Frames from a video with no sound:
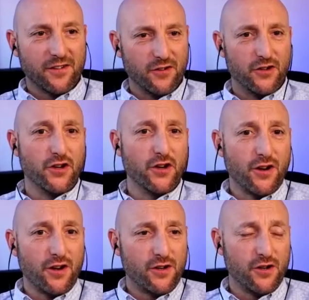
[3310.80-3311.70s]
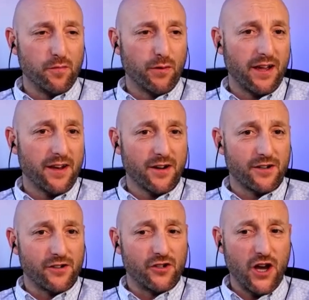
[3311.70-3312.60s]
do you plan
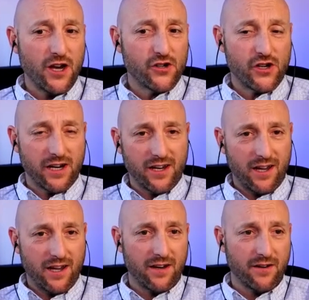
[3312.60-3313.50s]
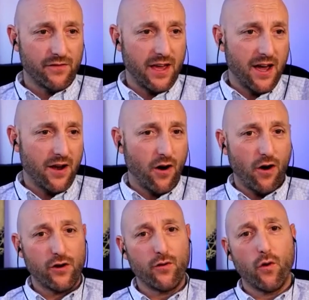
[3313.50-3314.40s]
on changing any of that? Are
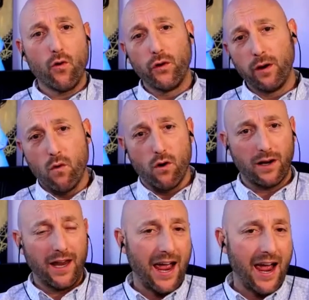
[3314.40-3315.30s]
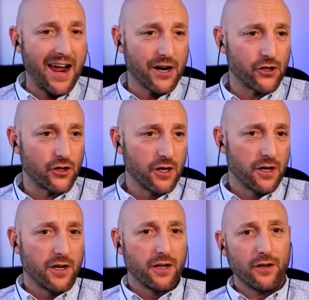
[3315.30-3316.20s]
you holding more cash?
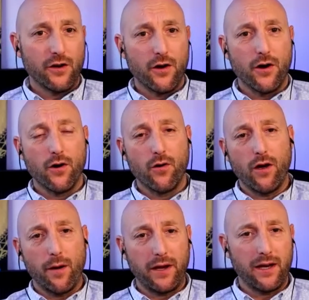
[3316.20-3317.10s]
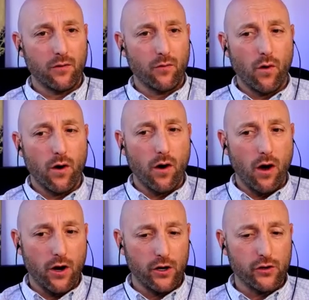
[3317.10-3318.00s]

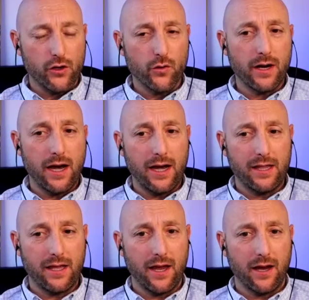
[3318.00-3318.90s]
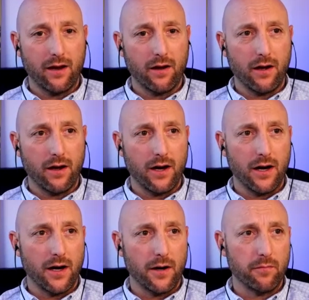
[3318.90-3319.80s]
Are you doing anything
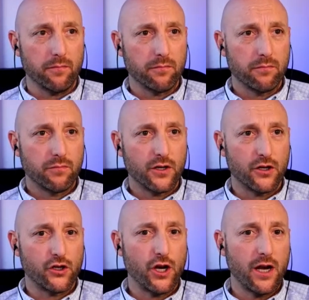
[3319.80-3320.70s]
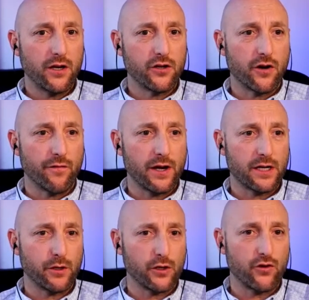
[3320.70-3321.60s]
to change your
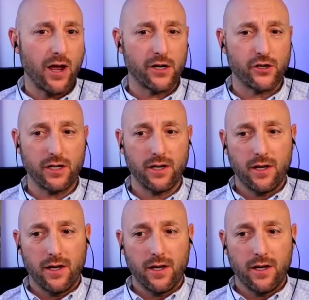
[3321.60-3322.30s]
investment strategy?